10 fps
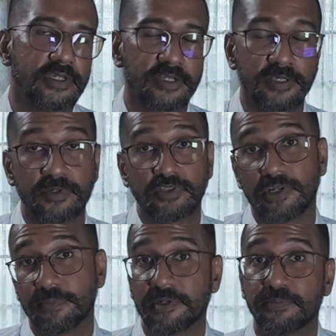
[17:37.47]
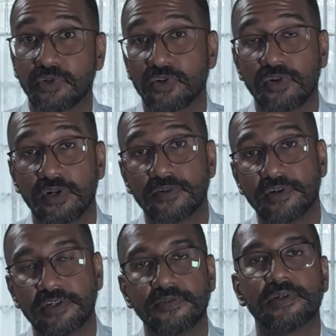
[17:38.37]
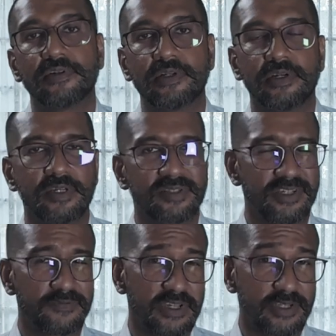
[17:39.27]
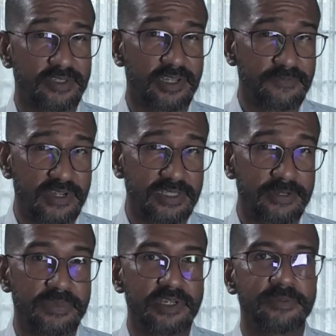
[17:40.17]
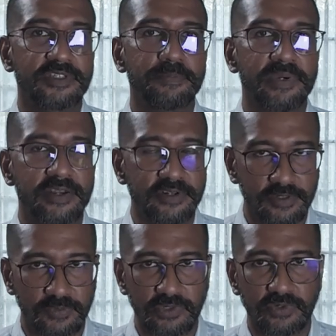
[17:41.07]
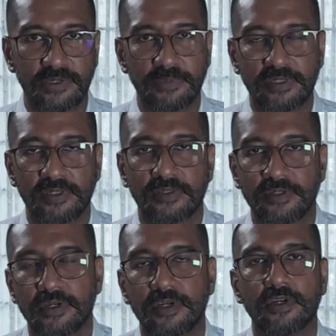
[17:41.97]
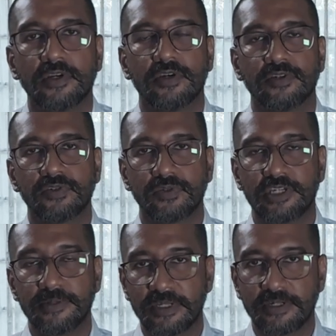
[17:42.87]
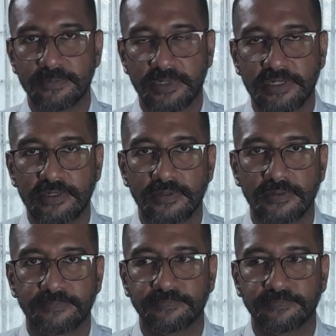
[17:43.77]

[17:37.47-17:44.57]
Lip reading: Getting them to jump and book a call right away, right? Stuff like that becomes apparent when you A/B test. So keep that in mind.